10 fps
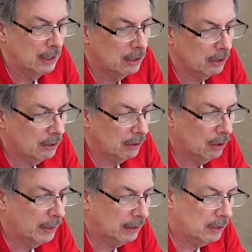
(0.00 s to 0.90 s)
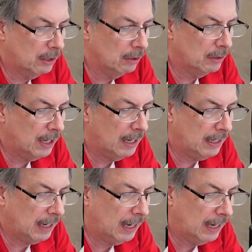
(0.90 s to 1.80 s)
So you're going to
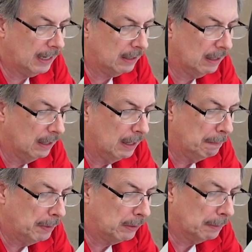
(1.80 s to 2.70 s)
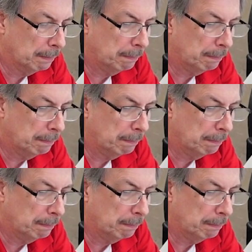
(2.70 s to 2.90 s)
take and put the